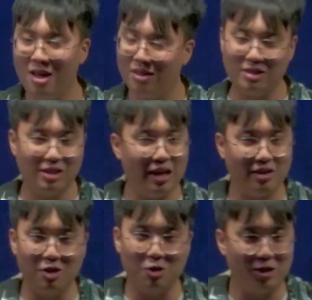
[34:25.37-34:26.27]
Jason, I
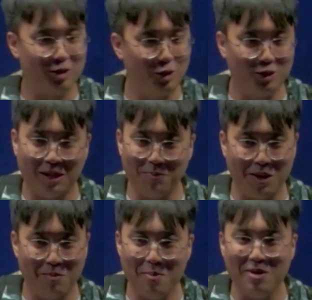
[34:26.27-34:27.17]
think you got to do
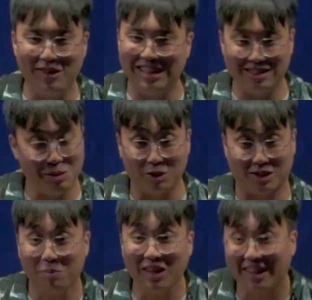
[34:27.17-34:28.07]
something, maybe release him or
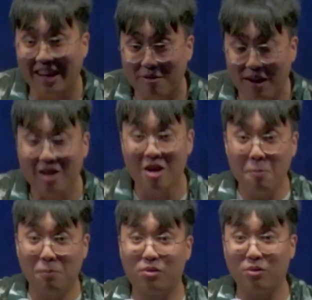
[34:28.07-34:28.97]
something like that, right?
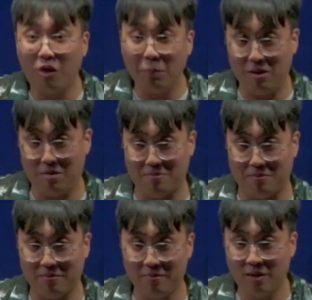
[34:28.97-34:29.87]
Problem.
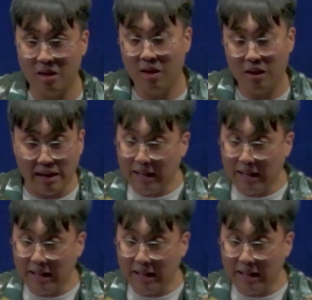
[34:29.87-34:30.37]
And I